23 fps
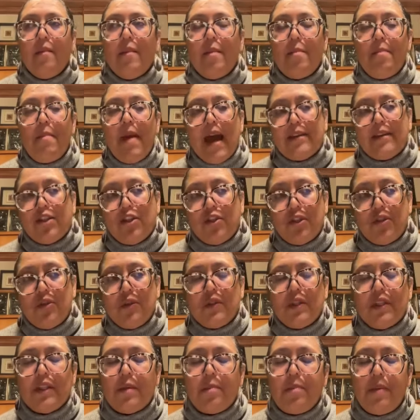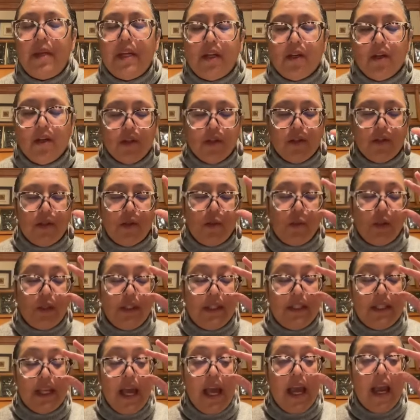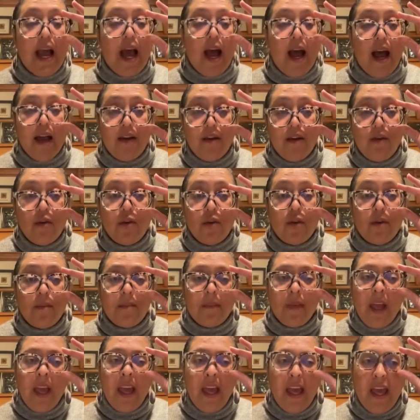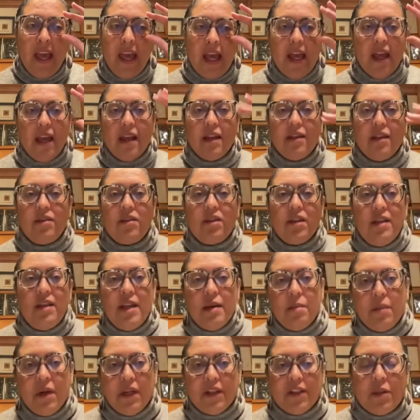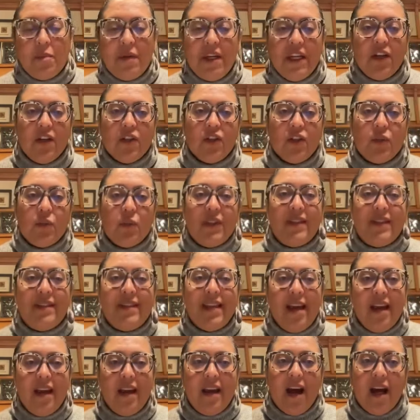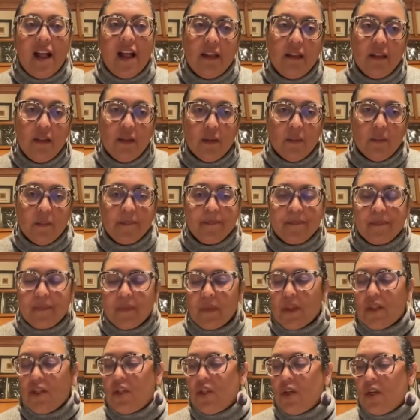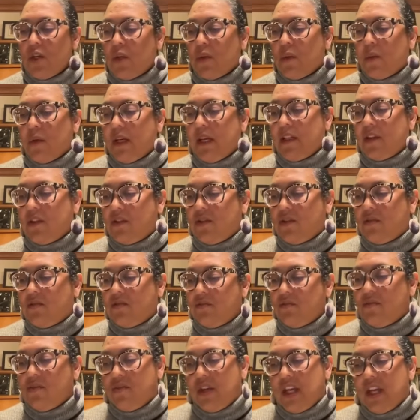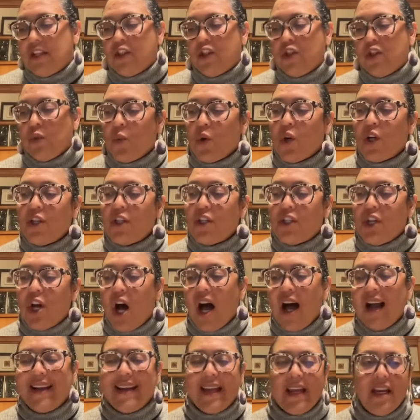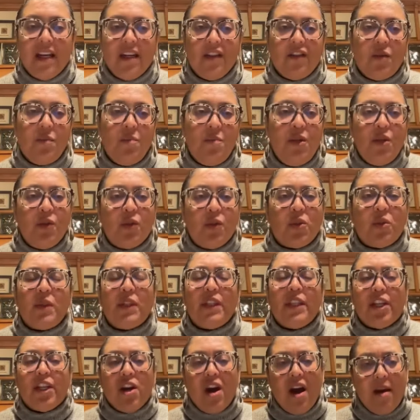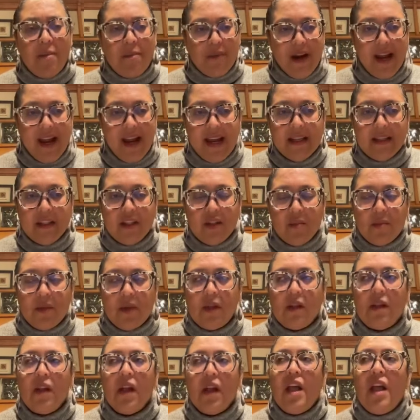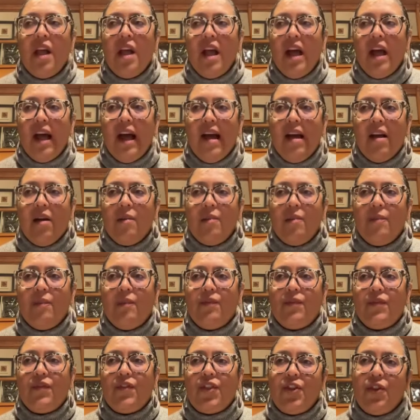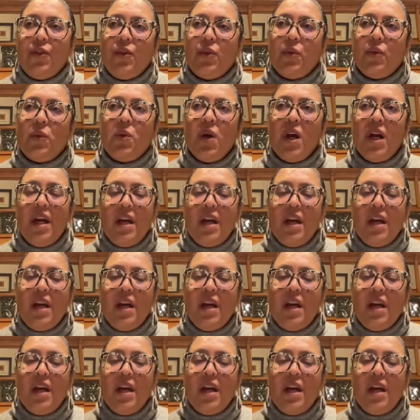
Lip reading: Massachusetts speakers would say anum, and Nipmuc speakers would say alum. So it's the word dog, and it's mutually comprehensible to